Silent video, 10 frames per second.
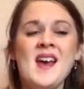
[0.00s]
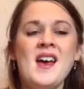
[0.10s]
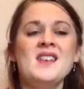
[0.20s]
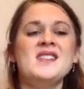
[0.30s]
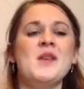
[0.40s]

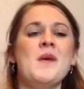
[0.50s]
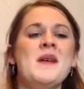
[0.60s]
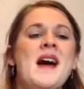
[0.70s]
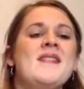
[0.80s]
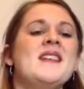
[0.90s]
So when we
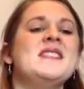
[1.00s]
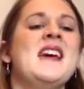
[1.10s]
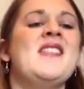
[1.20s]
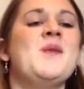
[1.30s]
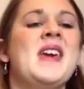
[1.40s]
add that
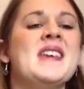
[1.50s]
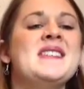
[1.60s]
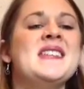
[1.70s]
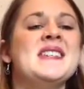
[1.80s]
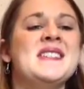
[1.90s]
together, we get
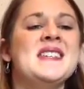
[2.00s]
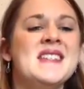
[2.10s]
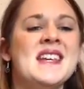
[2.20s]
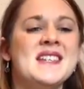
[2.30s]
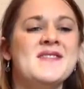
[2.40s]

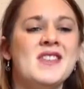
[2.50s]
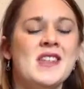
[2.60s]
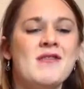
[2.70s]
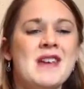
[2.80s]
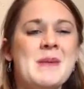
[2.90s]
66 for the
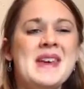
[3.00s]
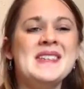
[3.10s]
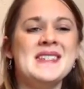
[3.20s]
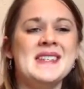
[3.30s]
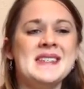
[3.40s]
3
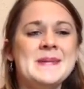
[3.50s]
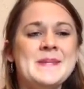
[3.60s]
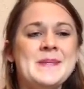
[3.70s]
pieces.